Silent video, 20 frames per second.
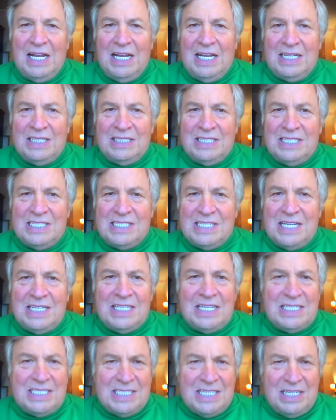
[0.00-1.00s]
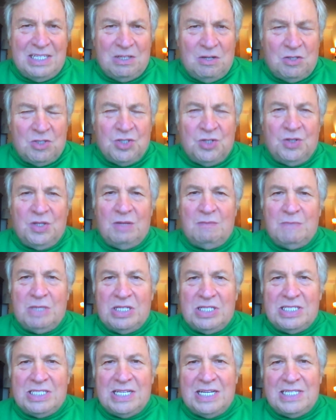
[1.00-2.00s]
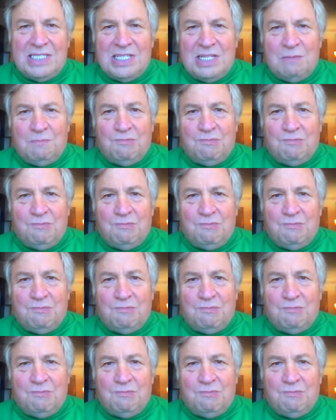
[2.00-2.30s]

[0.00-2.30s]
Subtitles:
and send a signal to them that says